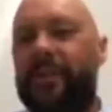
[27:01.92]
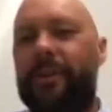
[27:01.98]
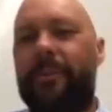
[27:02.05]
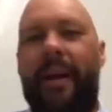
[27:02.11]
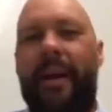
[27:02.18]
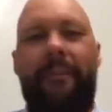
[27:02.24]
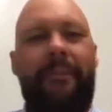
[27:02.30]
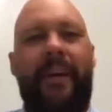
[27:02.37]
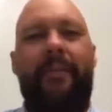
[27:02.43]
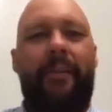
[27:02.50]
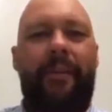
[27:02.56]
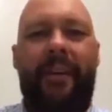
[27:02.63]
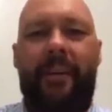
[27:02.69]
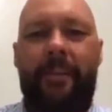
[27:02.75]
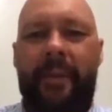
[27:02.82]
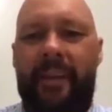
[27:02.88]
So my favorite
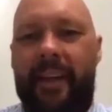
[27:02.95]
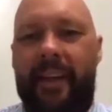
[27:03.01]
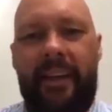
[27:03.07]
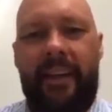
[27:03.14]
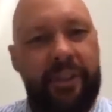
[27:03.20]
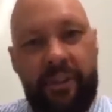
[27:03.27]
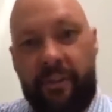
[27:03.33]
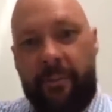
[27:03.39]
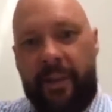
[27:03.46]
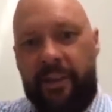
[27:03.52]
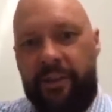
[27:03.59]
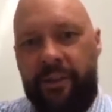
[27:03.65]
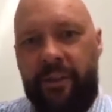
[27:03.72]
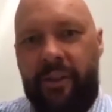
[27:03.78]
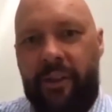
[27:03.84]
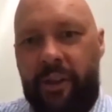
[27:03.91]
recommendation, you
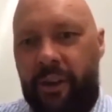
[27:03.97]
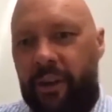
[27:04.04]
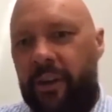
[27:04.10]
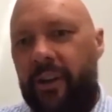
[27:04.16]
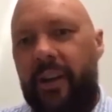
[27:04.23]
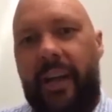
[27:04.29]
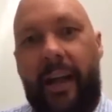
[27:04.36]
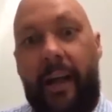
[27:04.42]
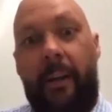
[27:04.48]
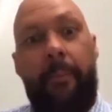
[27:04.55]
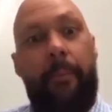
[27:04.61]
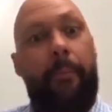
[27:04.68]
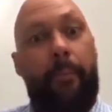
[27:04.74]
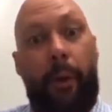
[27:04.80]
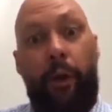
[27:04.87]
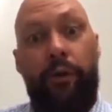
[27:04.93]
mentioned curl,
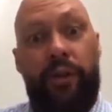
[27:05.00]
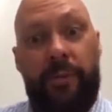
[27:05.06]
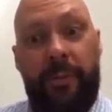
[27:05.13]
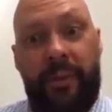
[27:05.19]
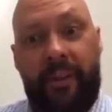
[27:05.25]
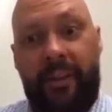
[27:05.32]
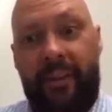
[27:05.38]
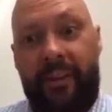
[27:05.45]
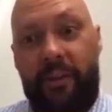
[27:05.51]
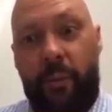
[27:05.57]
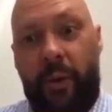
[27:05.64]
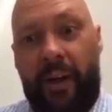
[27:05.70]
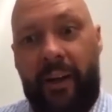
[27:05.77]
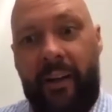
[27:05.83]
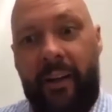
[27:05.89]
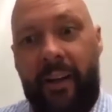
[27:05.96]
Postman as
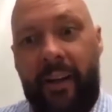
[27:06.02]
well.